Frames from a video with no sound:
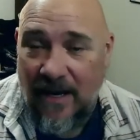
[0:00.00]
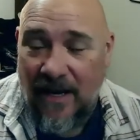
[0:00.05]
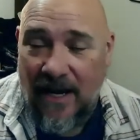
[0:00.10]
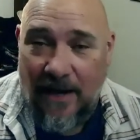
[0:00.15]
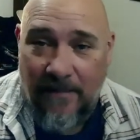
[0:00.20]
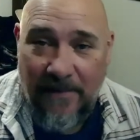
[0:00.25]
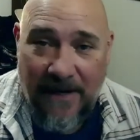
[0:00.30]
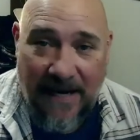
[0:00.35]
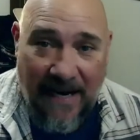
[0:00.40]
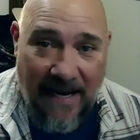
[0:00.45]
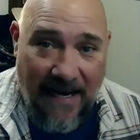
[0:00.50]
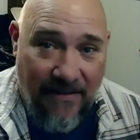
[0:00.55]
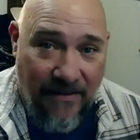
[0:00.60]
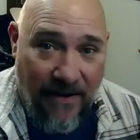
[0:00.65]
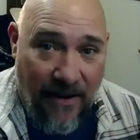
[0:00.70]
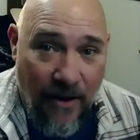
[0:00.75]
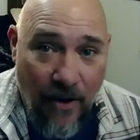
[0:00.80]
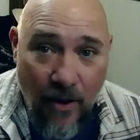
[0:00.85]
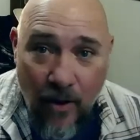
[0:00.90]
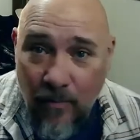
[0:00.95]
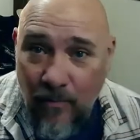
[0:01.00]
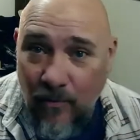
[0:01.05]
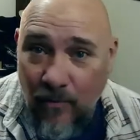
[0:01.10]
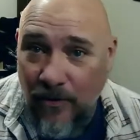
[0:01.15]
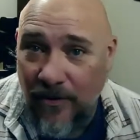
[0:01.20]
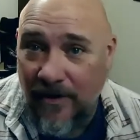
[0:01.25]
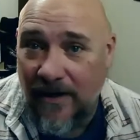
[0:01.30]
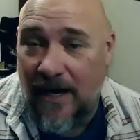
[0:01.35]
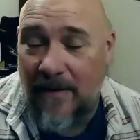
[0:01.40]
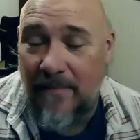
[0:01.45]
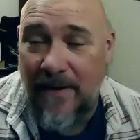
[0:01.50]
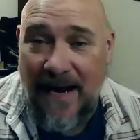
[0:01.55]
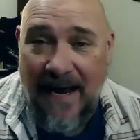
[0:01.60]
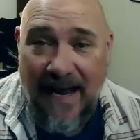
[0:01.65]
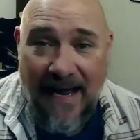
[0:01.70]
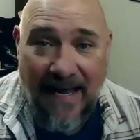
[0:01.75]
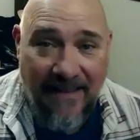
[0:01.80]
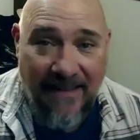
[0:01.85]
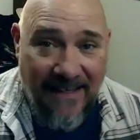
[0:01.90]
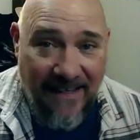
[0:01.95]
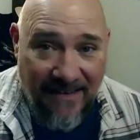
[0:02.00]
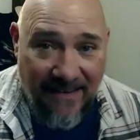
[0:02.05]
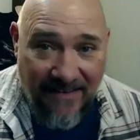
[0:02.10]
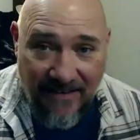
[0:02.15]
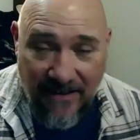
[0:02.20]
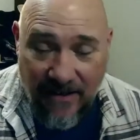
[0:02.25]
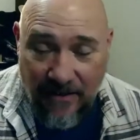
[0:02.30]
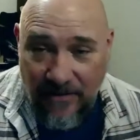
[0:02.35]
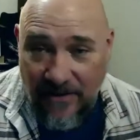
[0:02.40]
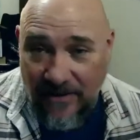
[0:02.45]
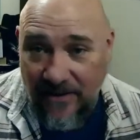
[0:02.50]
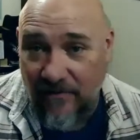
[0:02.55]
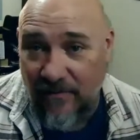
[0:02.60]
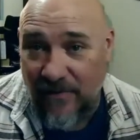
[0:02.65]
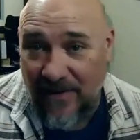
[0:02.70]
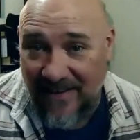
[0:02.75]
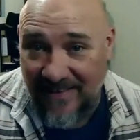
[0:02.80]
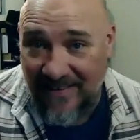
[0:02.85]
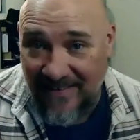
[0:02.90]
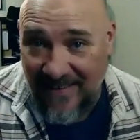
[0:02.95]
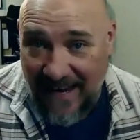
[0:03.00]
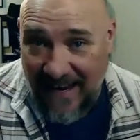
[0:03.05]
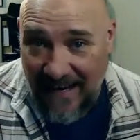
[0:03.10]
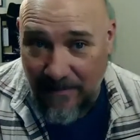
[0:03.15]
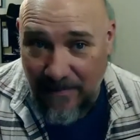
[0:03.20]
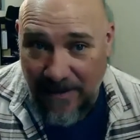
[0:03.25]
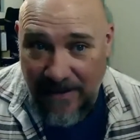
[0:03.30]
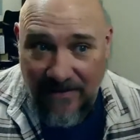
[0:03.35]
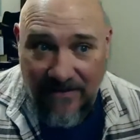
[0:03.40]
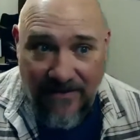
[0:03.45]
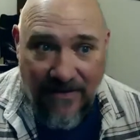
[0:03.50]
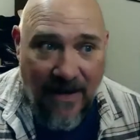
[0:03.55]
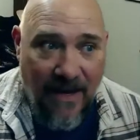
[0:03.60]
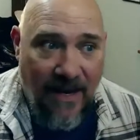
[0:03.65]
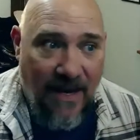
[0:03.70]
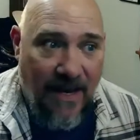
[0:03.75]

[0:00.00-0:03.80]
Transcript: I'm going to add the homework. I'm going to add the different assignments,